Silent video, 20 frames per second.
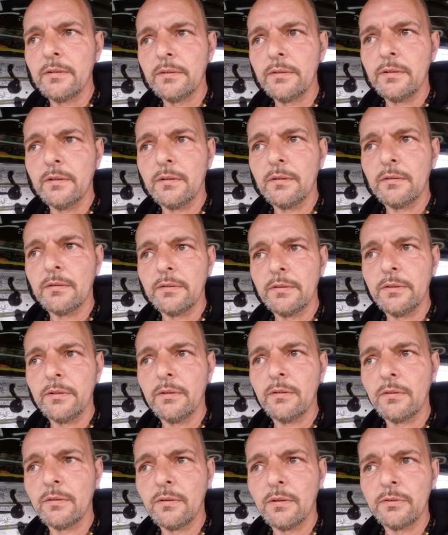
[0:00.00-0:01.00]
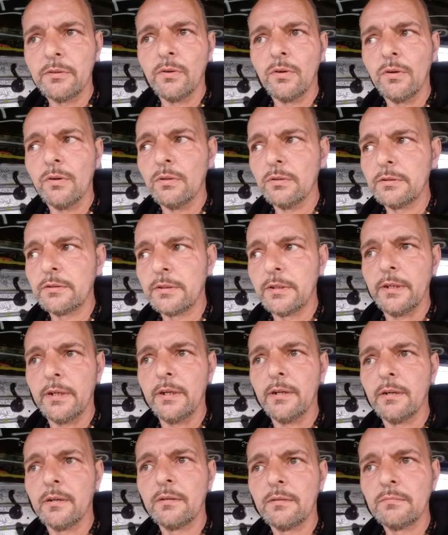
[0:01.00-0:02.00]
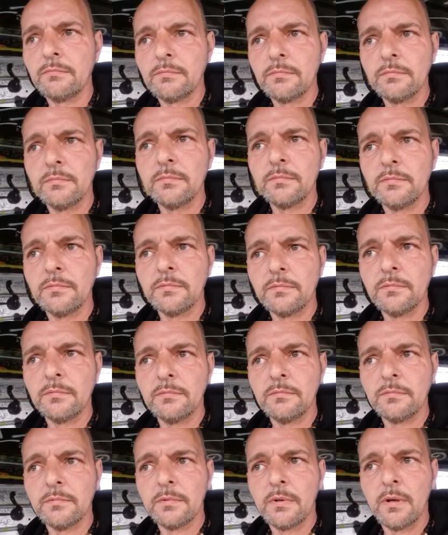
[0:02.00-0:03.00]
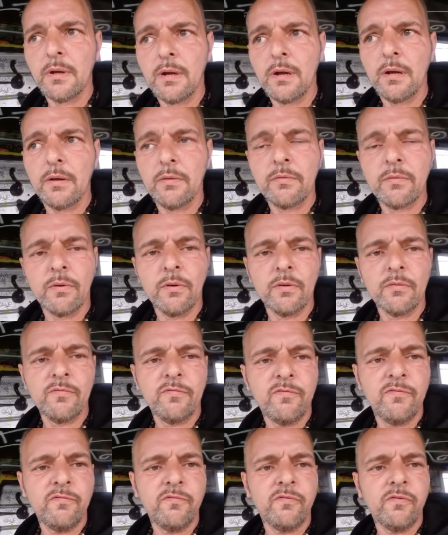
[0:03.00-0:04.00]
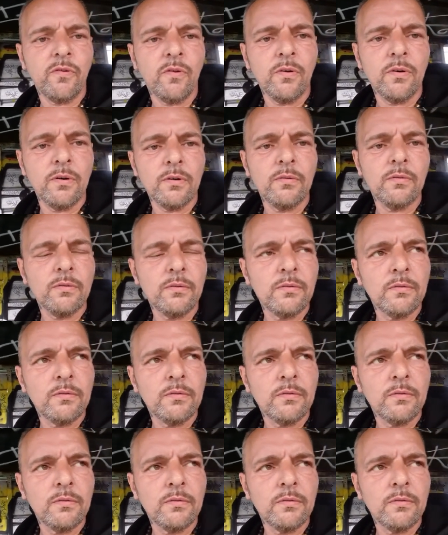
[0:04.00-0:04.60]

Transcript: young adults here, I thought four,